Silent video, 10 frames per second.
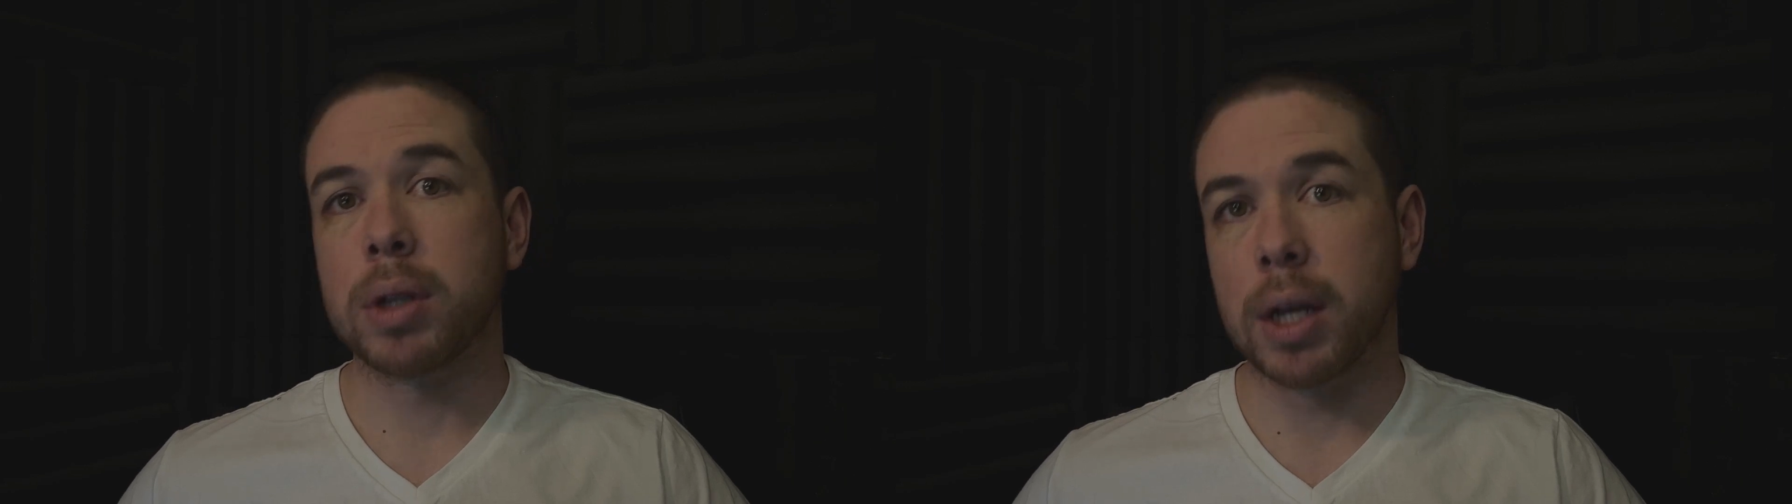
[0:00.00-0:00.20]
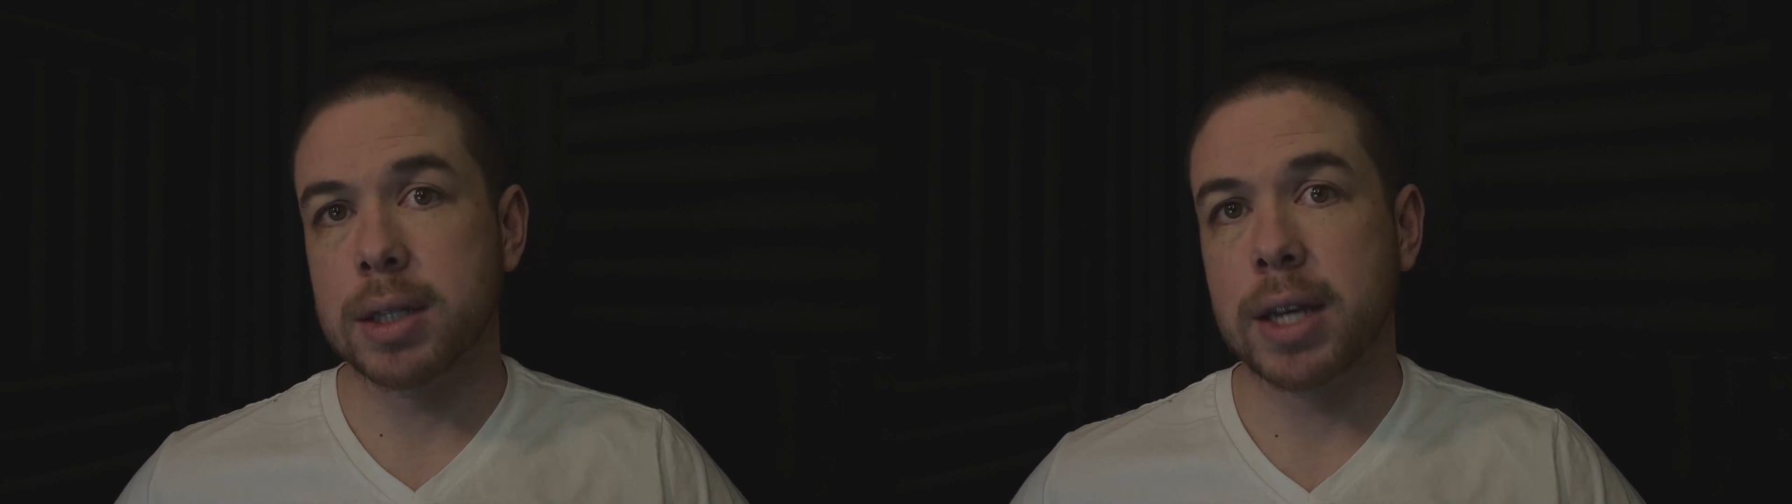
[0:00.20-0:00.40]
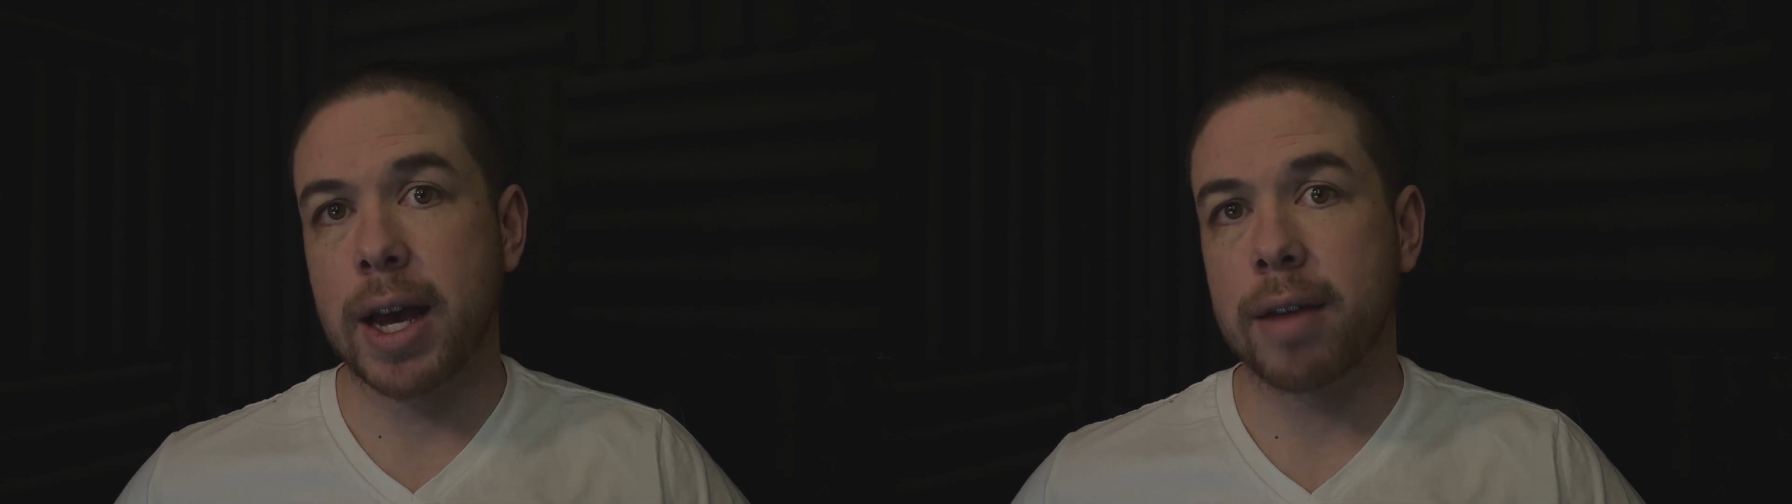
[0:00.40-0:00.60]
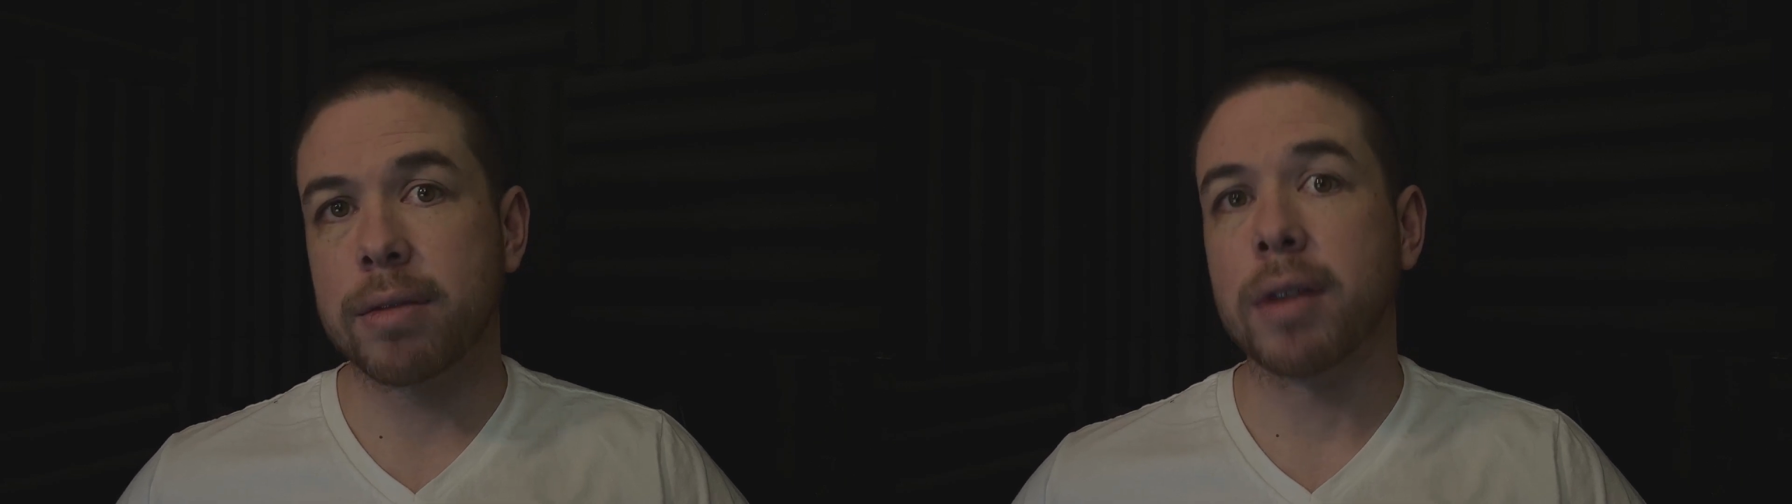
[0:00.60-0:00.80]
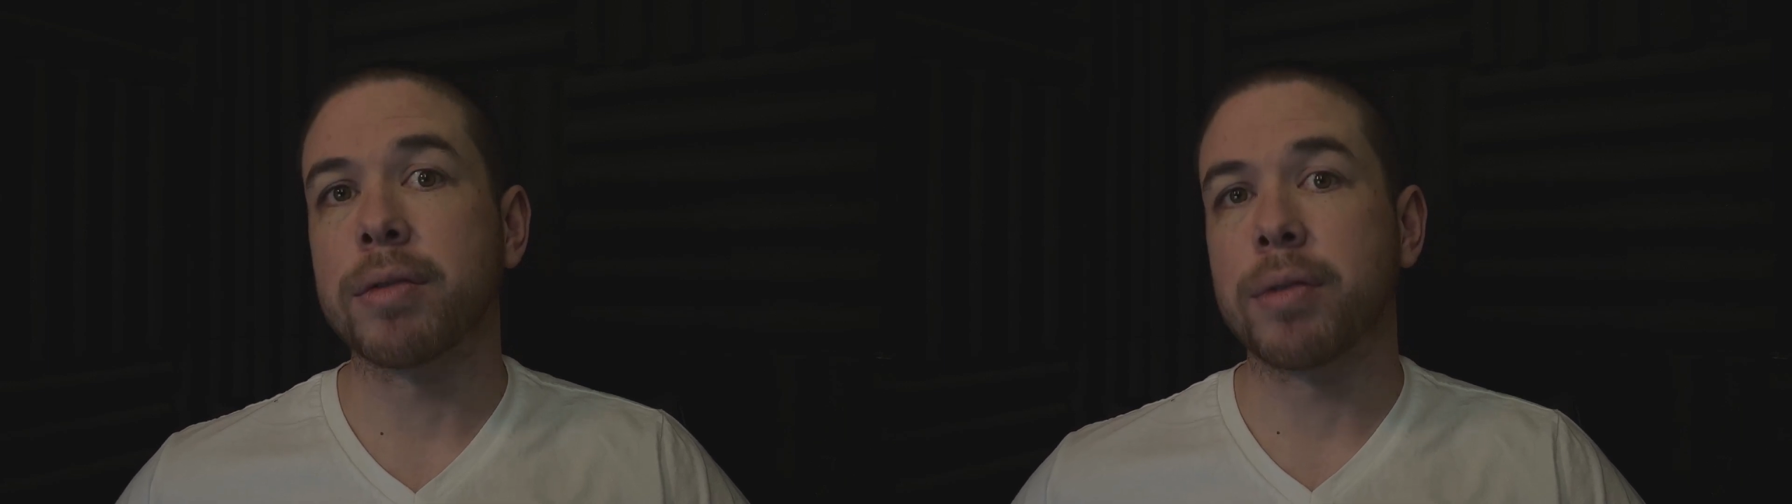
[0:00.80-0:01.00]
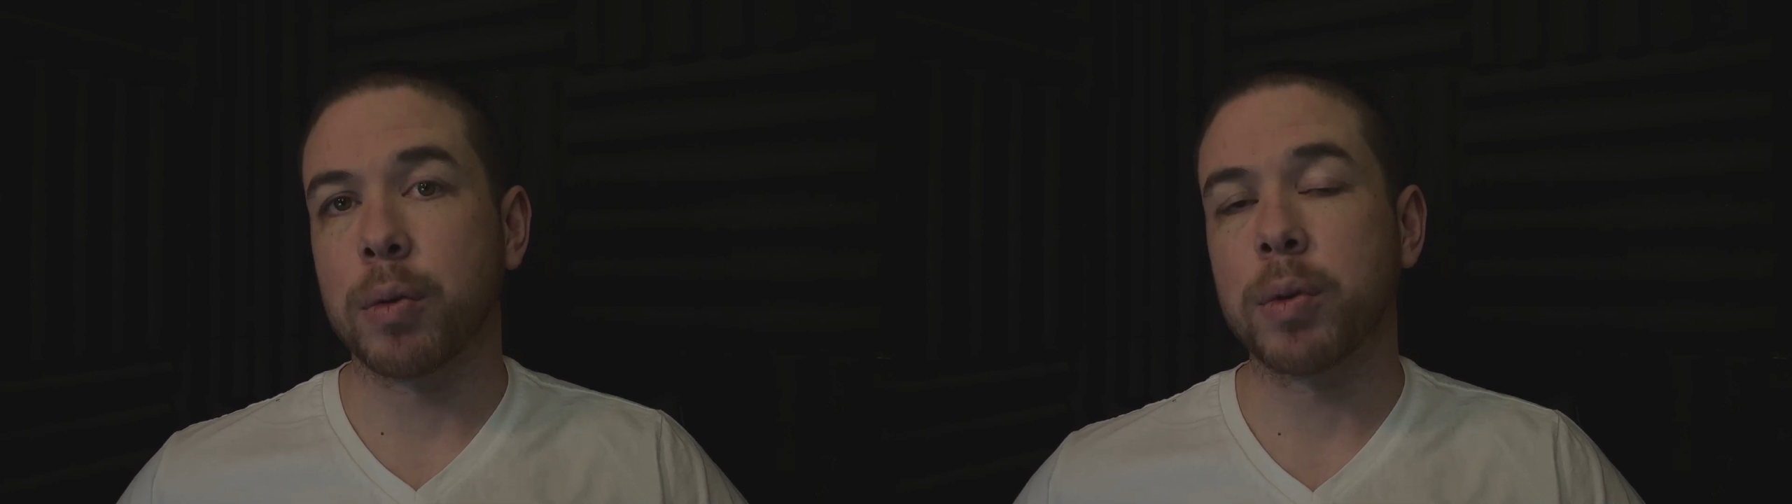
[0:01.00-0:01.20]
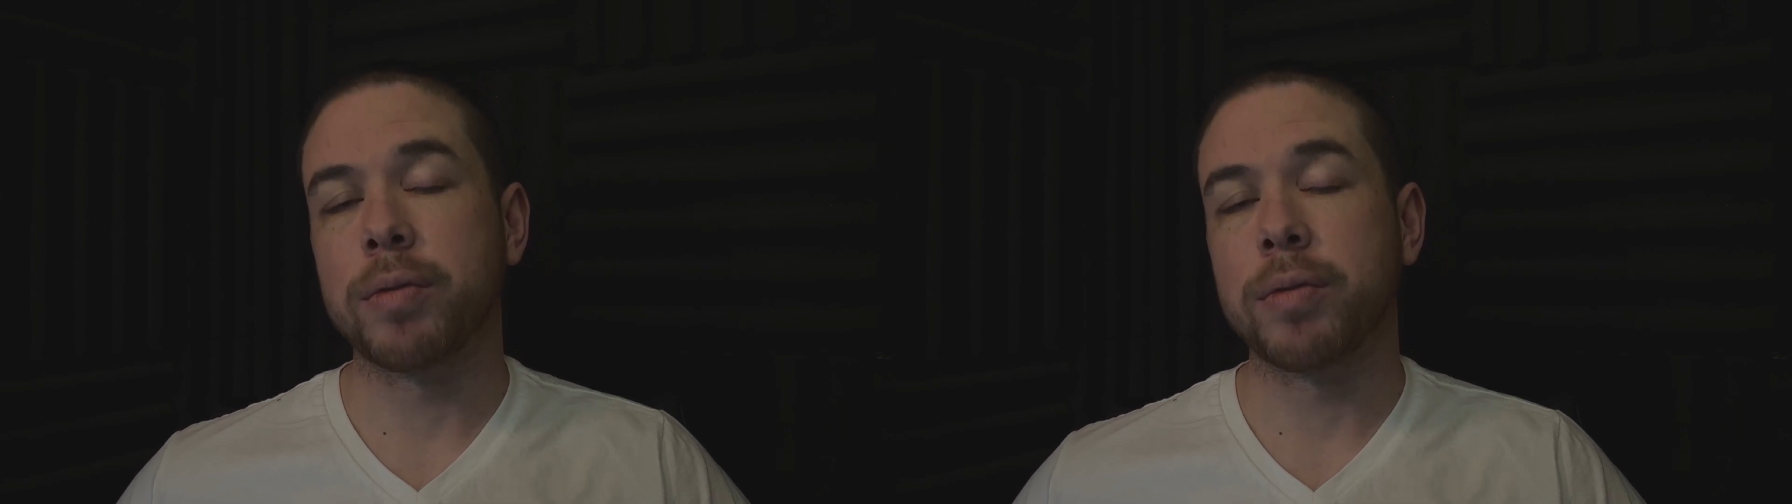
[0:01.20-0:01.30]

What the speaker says: does have a front-wheel